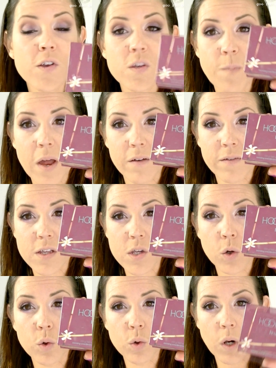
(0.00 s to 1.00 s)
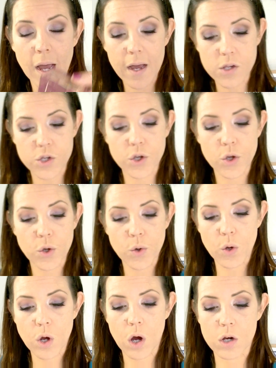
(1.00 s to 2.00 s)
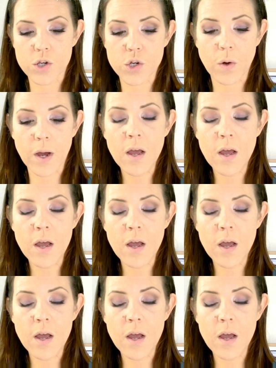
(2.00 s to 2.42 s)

use Benefit's Hoola to contour.